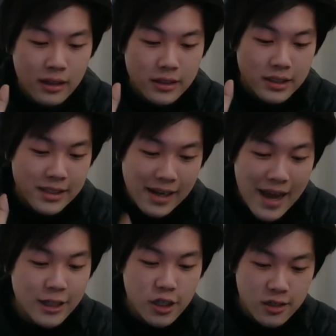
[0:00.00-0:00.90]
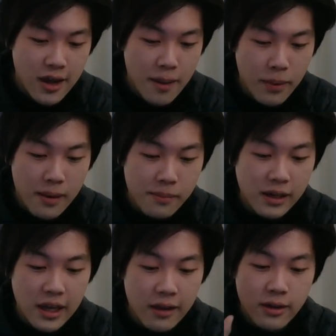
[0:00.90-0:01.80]
Slasher type, I
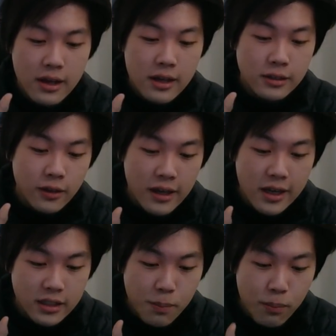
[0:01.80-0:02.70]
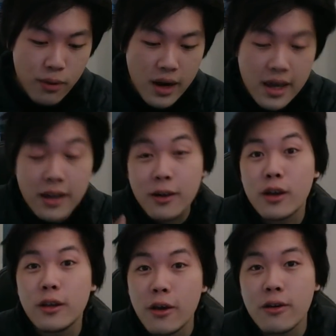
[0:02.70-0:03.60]
believe. So he is a pretty
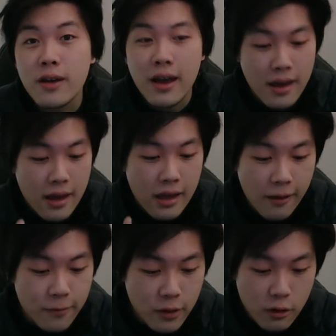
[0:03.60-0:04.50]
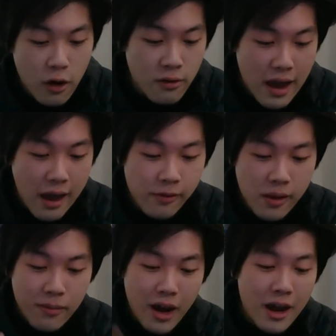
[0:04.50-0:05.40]
good unit if you don't have
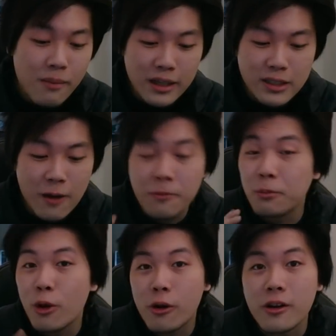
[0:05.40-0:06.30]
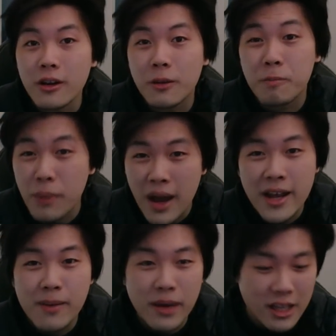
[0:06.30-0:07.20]
him. I myself am not going to buy
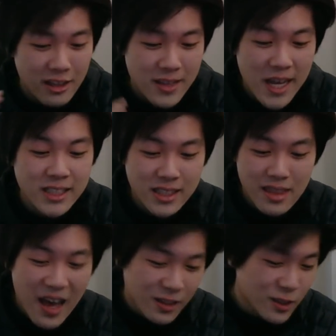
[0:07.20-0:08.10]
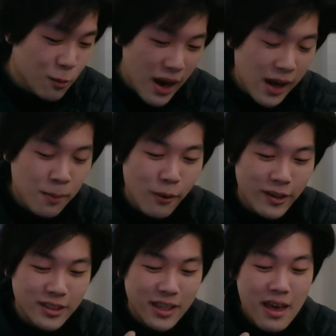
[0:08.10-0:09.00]
him. I think 10,000 Rayleigh
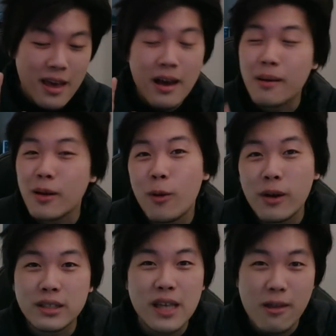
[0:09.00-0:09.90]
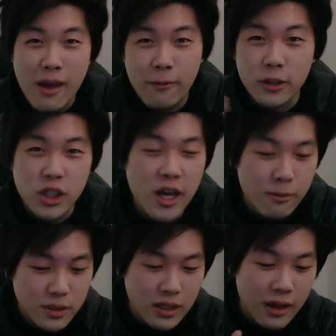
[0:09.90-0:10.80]
points. I'm going to want to save that for
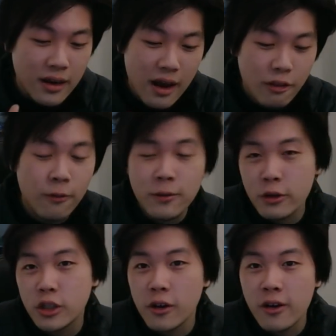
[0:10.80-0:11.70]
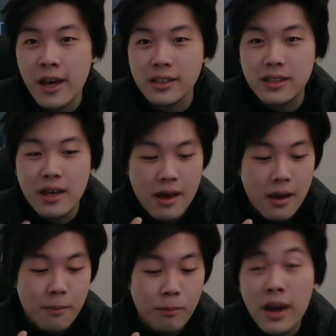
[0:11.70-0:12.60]
ships and other future units.
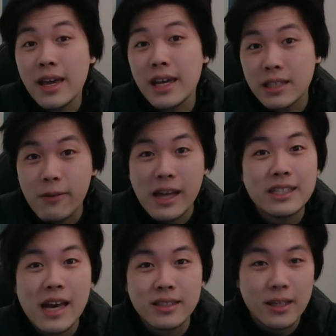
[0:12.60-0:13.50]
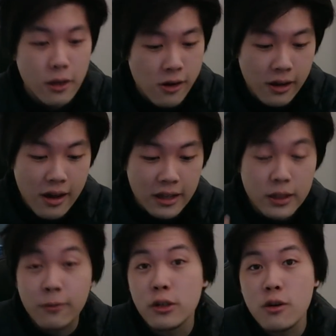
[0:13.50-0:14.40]
But he is a fantastic unit, guys.
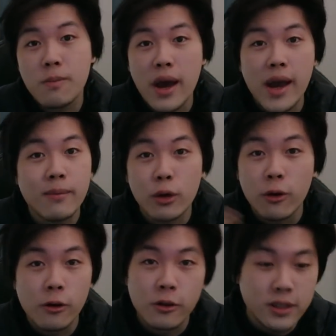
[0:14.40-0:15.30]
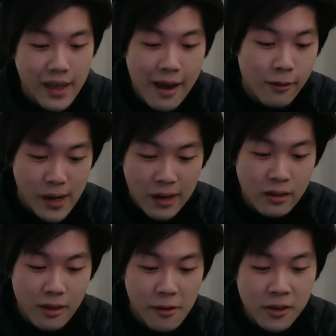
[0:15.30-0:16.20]
If you do buy him, you're not losing out on
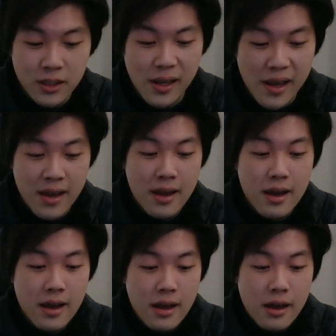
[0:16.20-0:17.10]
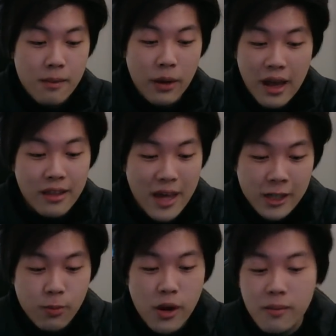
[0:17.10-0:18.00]
anything, honestly. But yeah, that is
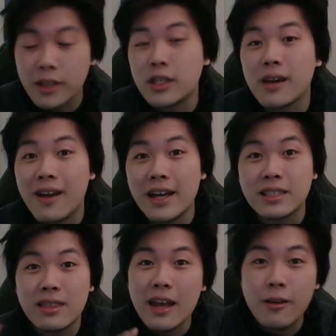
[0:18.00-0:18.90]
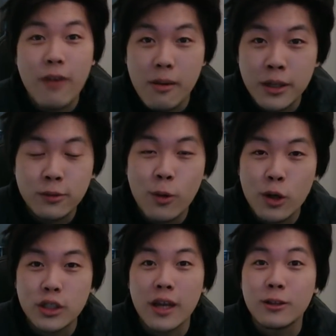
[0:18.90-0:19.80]
pretty much it, guys. Thank you very much for
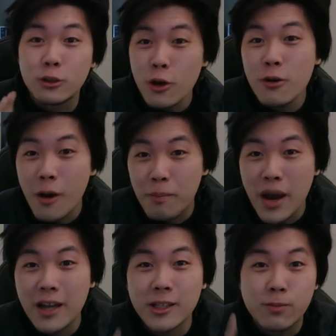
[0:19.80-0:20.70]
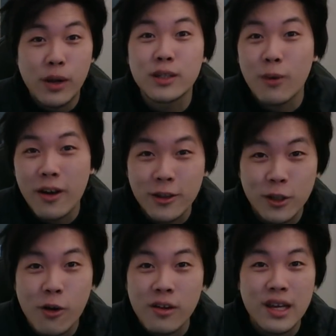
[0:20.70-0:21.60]
watching. Do not buy this plus 100
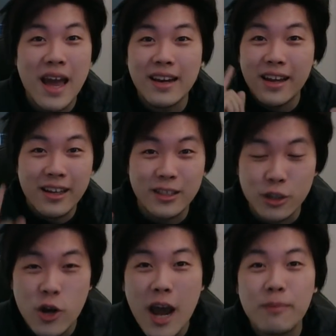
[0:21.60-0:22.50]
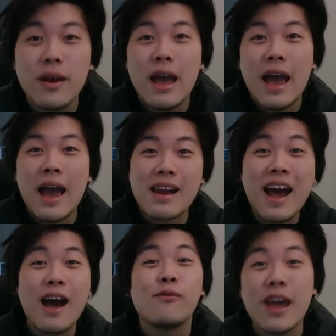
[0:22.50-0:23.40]
cotton candy. It is a trap. And
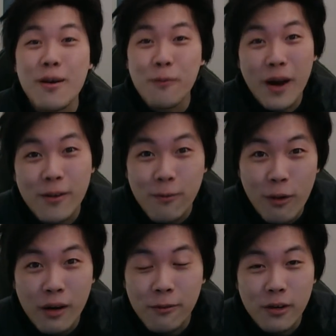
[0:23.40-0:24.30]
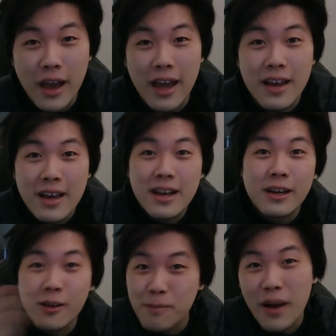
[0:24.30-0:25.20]
have a wonderful, wonderful day.
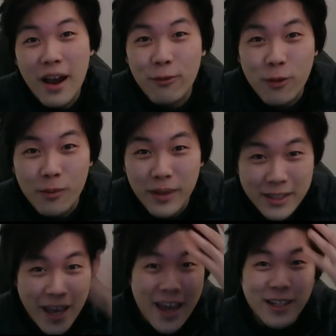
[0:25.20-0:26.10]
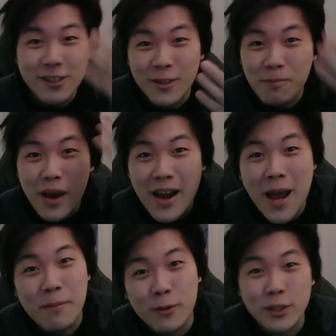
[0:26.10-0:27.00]
Goodbye from this Asian
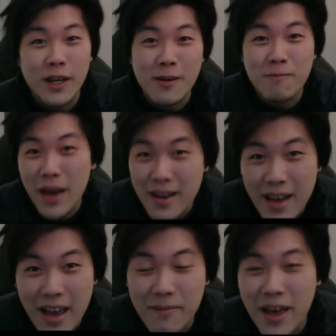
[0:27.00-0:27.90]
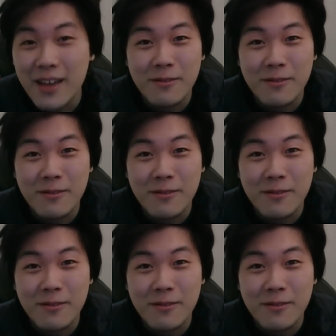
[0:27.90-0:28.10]
pineapple chicken bedhead, man.